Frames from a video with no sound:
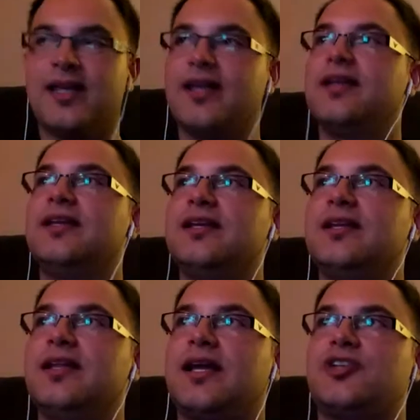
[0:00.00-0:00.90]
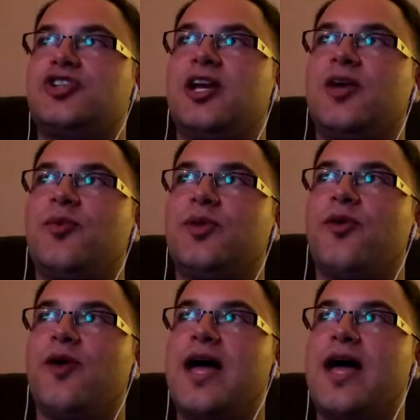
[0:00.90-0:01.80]
like a
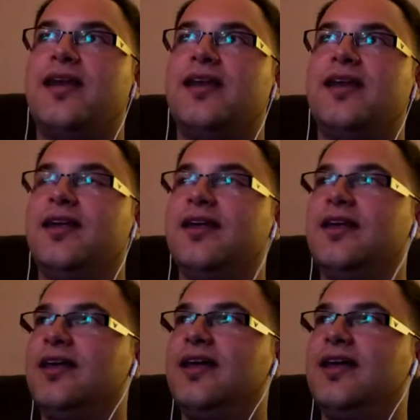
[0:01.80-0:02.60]
chicken with no head.